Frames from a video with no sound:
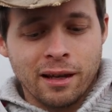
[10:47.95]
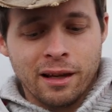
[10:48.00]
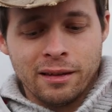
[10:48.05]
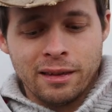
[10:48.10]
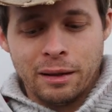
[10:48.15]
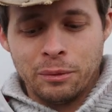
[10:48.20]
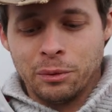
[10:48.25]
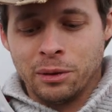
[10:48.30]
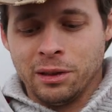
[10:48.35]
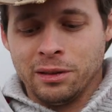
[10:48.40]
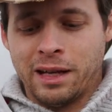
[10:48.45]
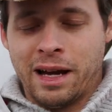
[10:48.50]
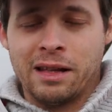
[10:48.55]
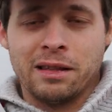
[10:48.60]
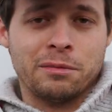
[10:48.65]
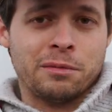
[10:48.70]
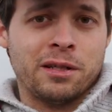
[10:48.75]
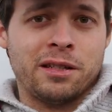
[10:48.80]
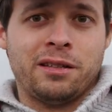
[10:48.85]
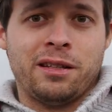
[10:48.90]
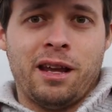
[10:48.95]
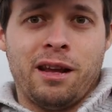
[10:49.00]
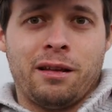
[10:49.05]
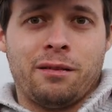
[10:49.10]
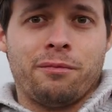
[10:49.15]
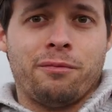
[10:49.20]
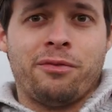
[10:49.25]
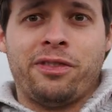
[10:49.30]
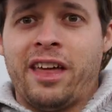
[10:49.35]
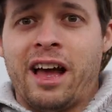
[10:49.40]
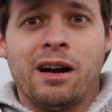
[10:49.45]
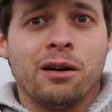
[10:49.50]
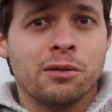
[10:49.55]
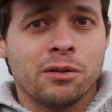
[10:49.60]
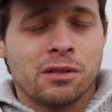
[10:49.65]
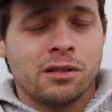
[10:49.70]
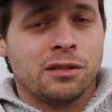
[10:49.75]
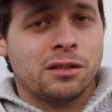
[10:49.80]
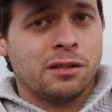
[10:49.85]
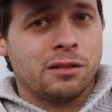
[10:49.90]
that will allow them to take
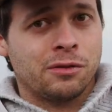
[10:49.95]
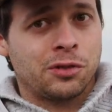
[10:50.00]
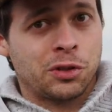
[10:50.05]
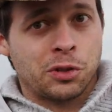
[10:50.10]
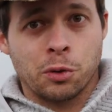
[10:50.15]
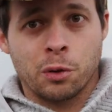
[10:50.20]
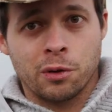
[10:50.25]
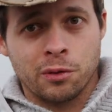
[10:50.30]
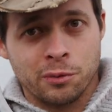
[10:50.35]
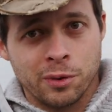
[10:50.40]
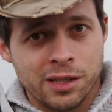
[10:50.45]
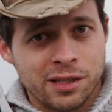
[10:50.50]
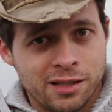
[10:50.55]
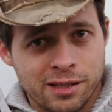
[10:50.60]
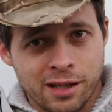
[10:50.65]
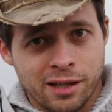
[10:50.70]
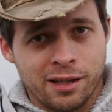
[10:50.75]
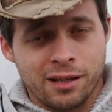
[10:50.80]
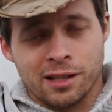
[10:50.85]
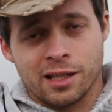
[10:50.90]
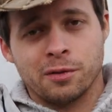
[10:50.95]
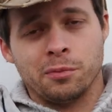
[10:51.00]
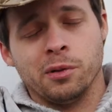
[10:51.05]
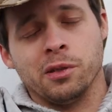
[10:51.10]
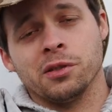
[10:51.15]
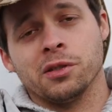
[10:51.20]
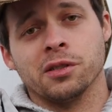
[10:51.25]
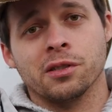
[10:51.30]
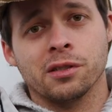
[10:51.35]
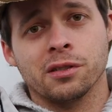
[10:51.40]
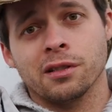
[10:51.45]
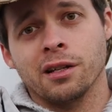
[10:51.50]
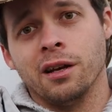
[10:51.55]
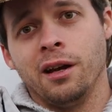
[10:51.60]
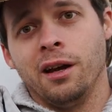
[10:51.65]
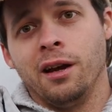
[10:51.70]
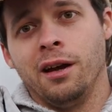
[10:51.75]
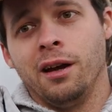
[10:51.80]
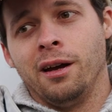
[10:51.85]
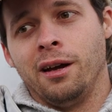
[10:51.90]
thousands of short one second exposures
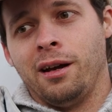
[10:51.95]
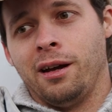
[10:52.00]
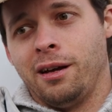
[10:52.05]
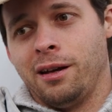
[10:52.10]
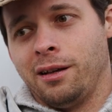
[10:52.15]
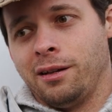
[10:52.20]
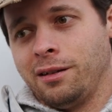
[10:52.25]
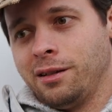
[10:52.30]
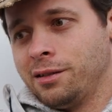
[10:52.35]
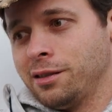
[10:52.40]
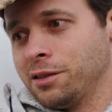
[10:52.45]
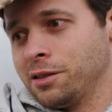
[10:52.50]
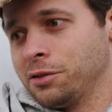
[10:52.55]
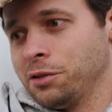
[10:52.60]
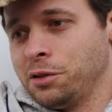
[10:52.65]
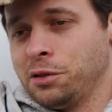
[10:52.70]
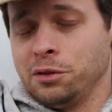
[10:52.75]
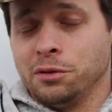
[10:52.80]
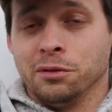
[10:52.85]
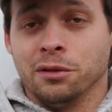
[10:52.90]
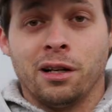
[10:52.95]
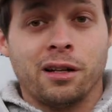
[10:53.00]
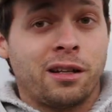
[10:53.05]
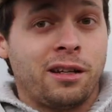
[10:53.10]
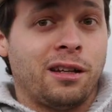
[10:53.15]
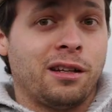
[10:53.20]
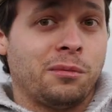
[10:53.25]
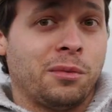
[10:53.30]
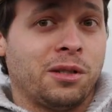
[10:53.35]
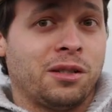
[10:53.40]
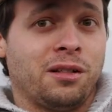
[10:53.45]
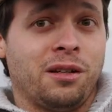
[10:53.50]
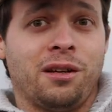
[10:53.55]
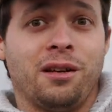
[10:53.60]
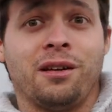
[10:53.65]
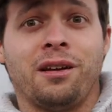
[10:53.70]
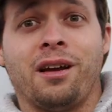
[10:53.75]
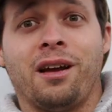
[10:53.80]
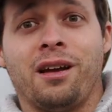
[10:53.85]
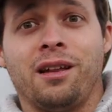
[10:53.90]
and essentially do lucky
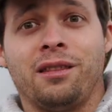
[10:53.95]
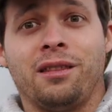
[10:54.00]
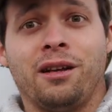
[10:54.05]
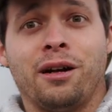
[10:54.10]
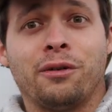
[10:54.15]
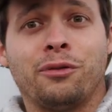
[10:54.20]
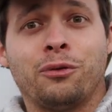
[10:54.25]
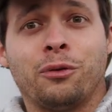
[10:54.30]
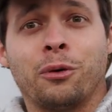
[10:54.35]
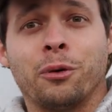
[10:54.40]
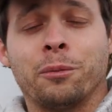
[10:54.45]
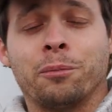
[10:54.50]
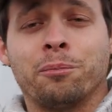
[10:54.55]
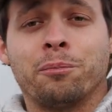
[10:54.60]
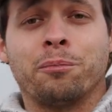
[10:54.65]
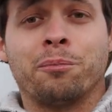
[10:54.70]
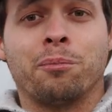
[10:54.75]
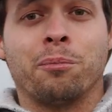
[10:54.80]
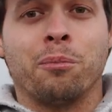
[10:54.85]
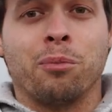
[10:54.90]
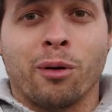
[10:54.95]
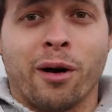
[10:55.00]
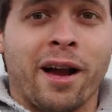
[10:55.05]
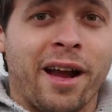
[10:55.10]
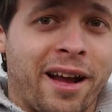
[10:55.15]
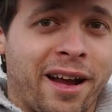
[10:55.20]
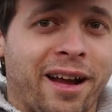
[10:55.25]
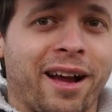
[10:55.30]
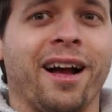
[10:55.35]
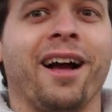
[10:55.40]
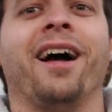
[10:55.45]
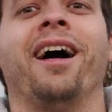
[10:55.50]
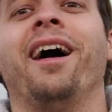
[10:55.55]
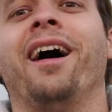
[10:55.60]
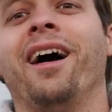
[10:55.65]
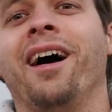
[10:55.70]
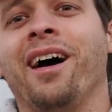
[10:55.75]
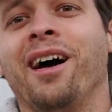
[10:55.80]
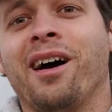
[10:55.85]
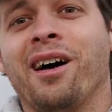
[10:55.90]
imaging and therefore break
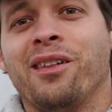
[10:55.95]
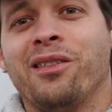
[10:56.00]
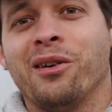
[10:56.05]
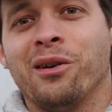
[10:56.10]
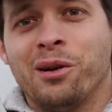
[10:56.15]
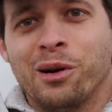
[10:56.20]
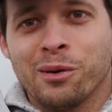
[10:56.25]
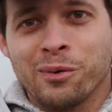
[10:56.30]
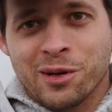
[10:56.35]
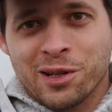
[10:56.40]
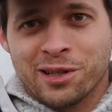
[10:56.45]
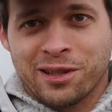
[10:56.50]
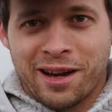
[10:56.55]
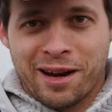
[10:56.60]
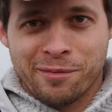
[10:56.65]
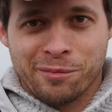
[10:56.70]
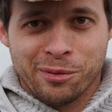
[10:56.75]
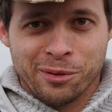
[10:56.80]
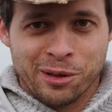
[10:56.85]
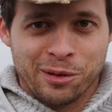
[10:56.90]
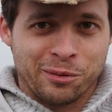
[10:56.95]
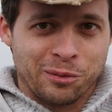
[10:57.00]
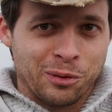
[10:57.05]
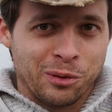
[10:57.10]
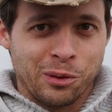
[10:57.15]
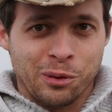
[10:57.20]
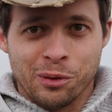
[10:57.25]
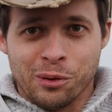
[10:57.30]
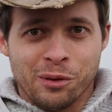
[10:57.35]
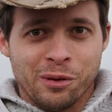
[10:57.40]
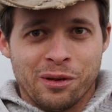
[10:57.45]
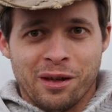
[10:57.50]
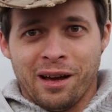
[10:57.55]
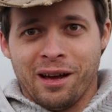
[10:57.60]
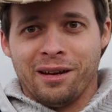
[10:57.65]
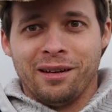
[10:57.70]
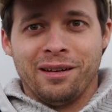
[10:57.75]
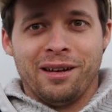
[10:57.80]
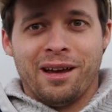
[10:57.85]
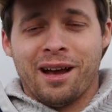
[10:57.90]
the oversampling rule
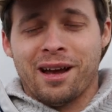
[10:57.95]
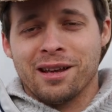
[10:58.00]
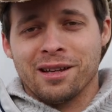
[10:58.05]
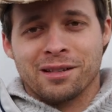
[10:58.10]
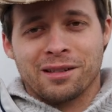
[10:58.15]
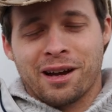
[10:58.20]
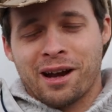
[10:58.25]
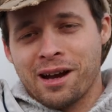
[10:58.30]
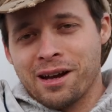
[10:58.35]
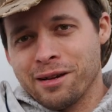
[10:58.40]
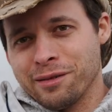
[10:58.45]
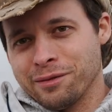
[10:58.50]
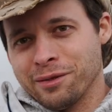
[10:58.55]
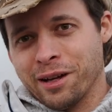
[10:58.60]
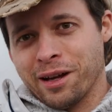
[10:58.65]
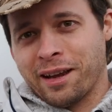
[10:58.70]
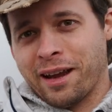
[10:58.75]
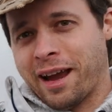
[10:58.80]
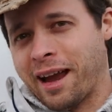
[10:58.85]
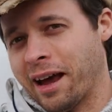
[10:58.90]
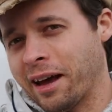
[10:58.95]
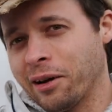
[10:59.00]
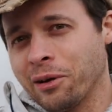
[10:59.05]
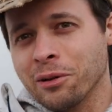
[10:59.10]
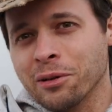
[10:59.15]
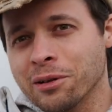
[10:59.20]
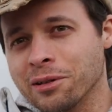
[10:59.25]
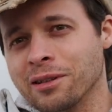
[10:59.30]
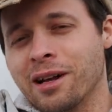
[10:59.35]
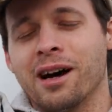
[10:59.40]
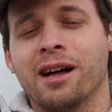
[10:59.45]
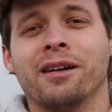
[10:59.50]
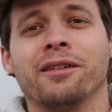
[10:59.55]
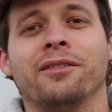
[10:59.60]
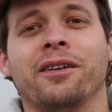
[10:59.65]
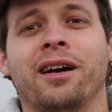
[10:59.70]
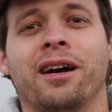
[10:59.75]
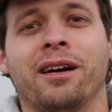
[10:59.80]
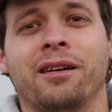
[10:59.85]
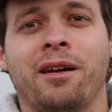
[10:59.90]
that has kind of like held a lot
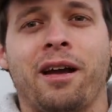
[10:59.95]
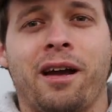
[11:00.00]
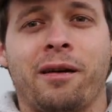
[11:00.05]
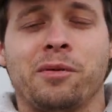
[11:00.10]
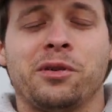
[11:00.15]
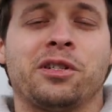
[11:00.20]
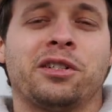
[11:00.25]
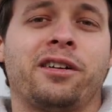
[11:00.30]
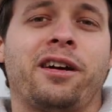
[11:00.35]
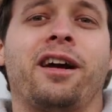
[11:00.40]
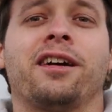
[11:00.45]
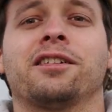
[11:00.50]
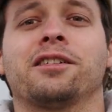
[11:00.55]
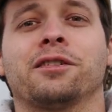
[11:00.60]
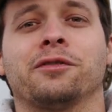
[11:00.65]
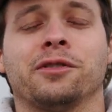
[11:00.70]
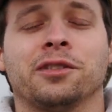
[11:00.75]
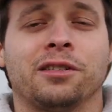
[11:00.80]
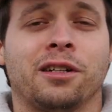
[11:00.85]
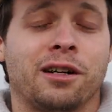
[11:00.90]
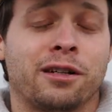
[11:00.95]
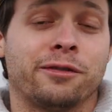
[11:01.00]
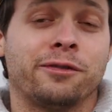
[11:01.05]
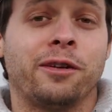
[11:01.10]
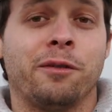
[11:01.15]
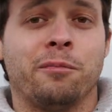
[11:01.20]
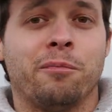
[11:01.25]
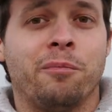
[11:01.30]
of amateur astrophotography